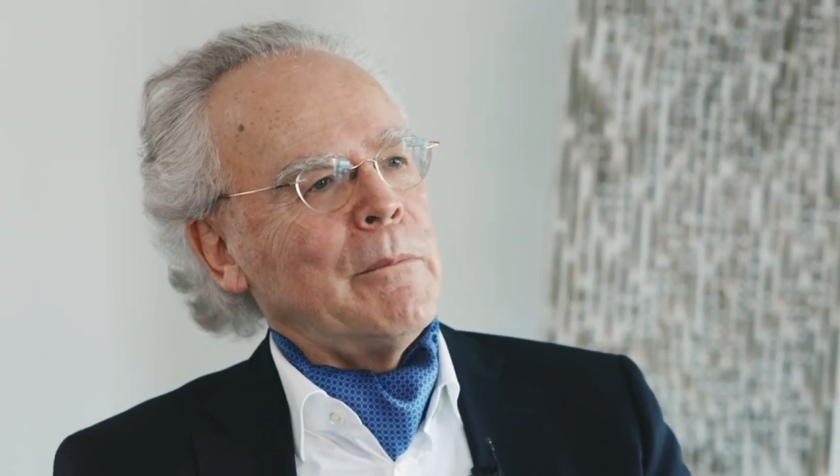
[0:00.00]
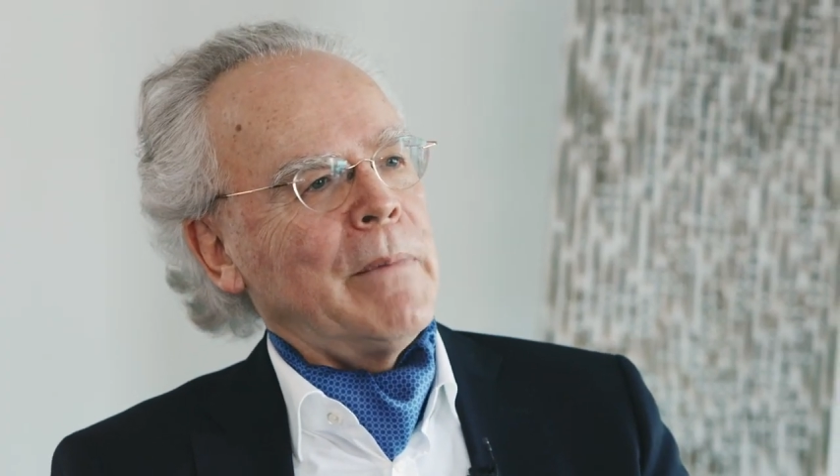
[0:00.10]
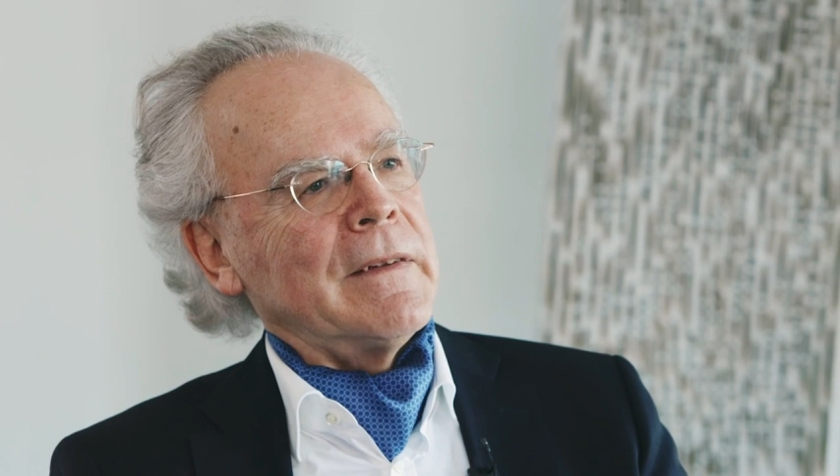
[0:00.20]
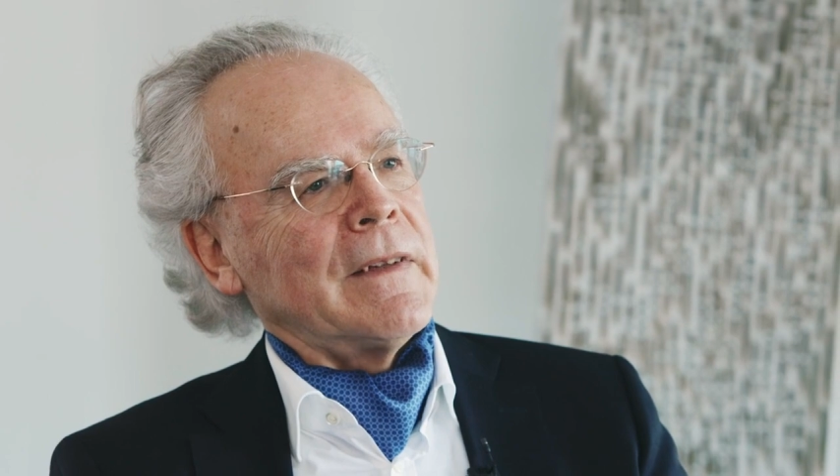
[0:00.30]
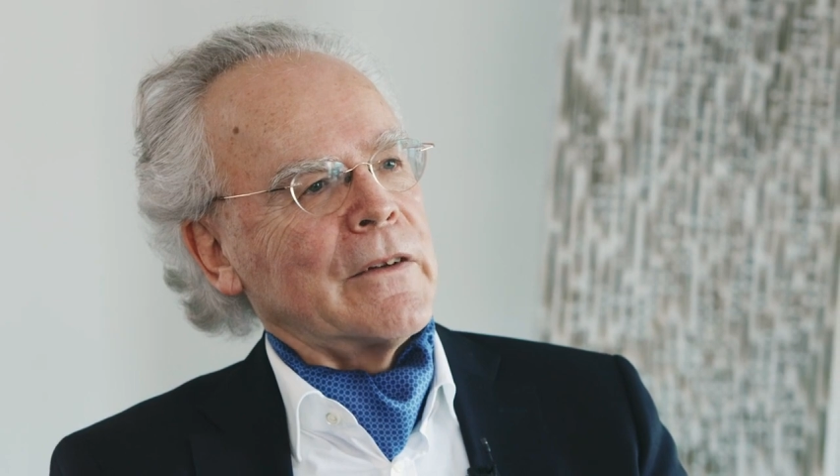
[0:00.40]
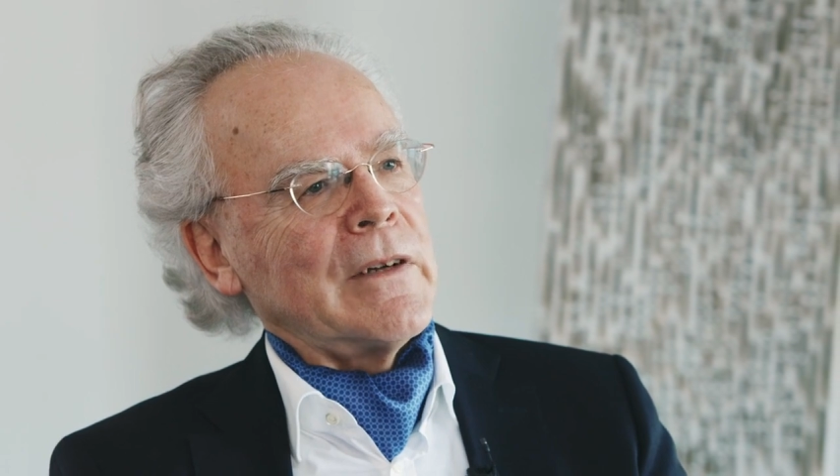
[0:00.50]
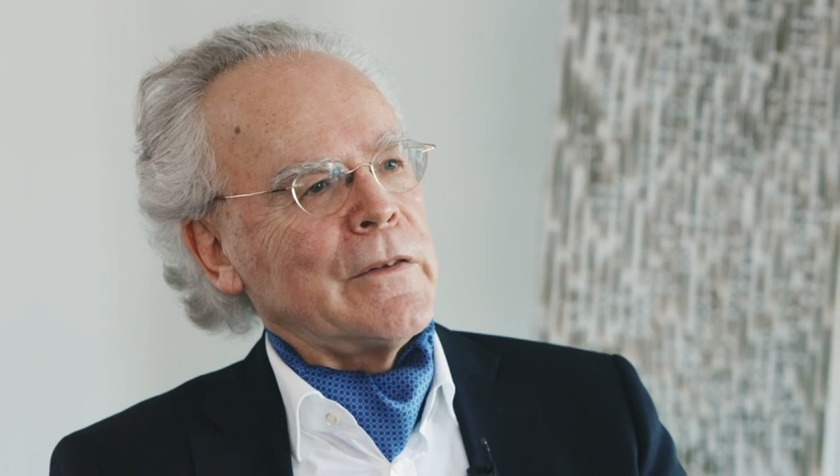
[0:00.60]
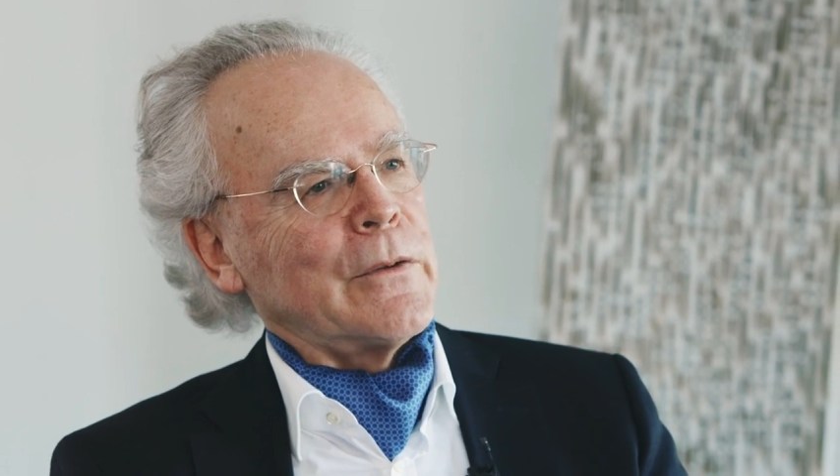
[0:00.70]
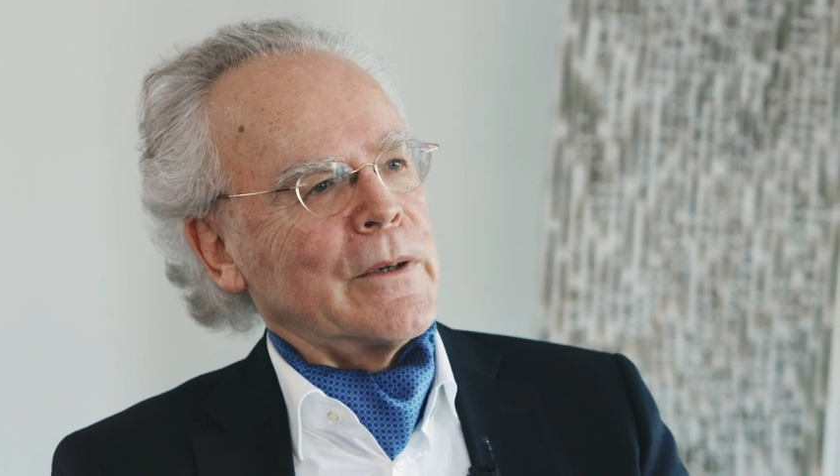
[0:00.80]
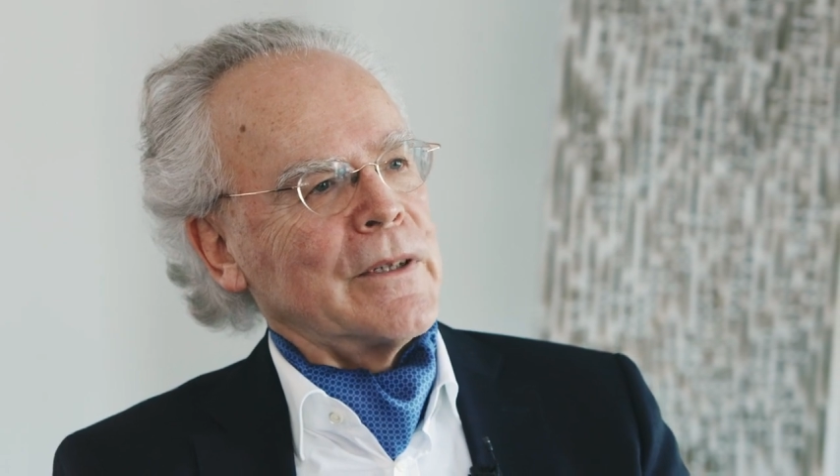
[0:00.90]
basic
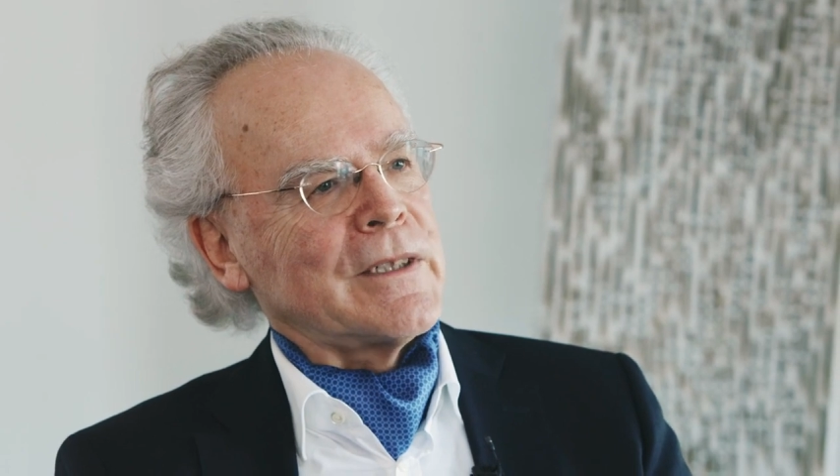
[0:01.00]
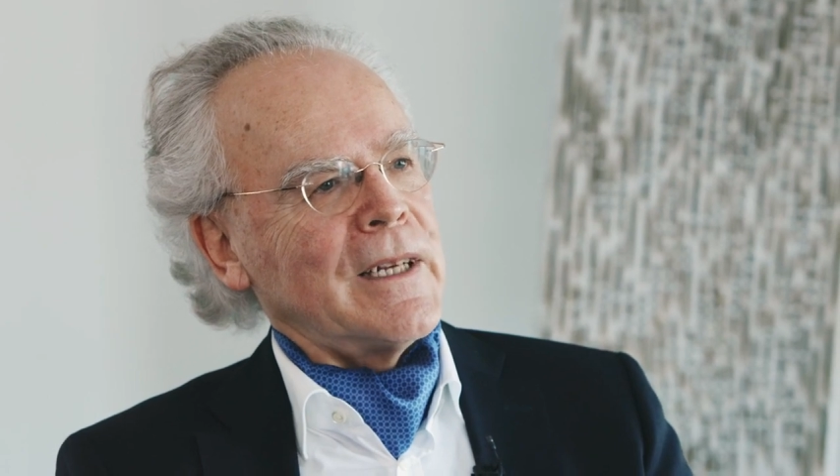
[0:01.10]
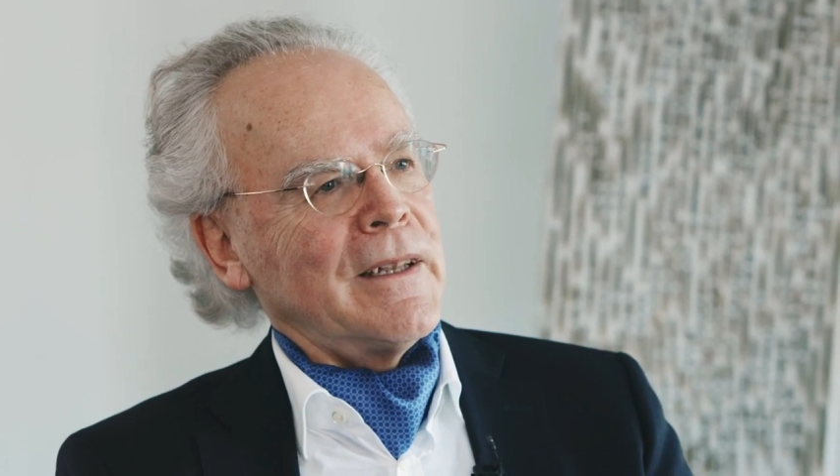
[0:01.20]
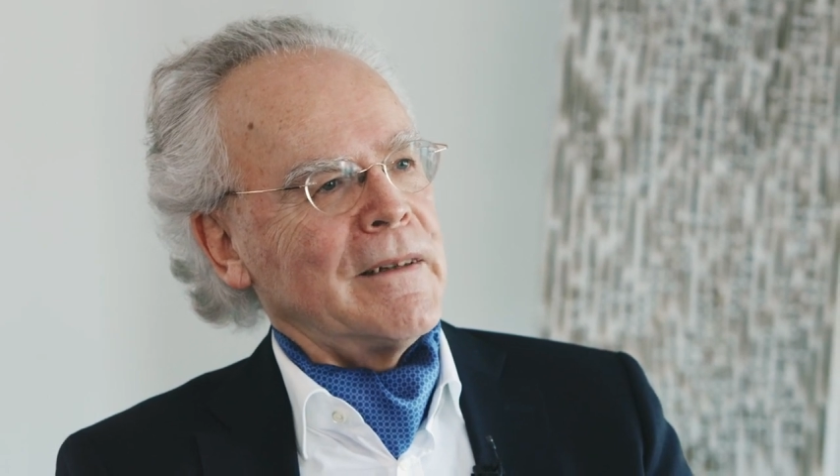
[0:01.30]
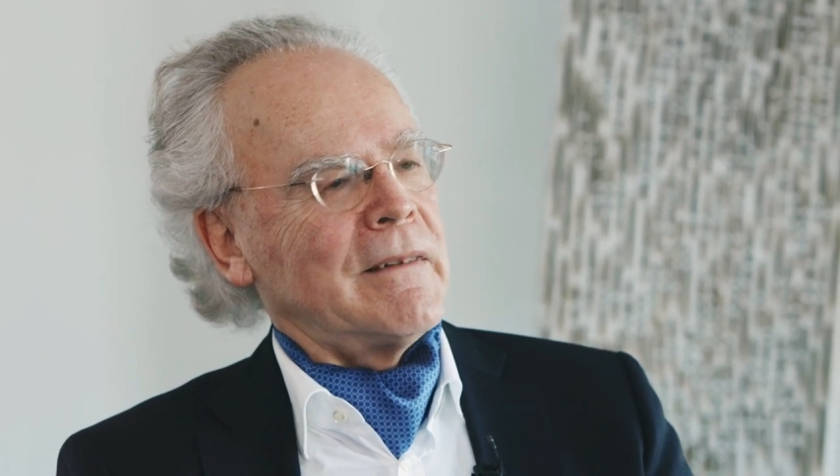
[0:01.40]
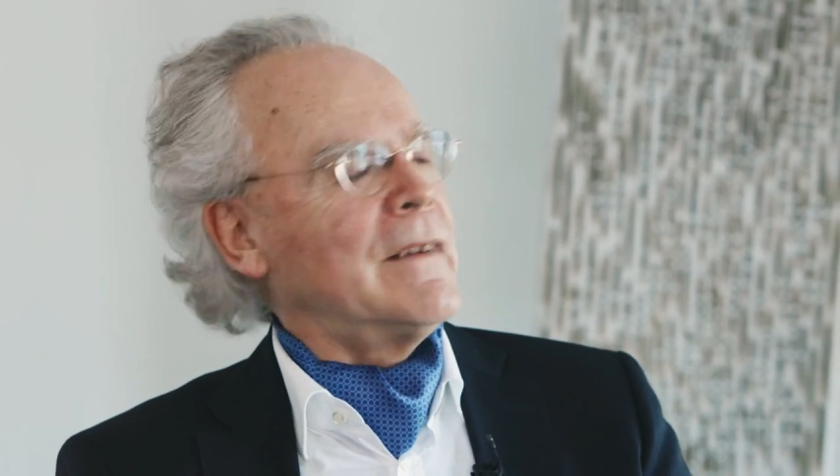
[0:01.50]
research, and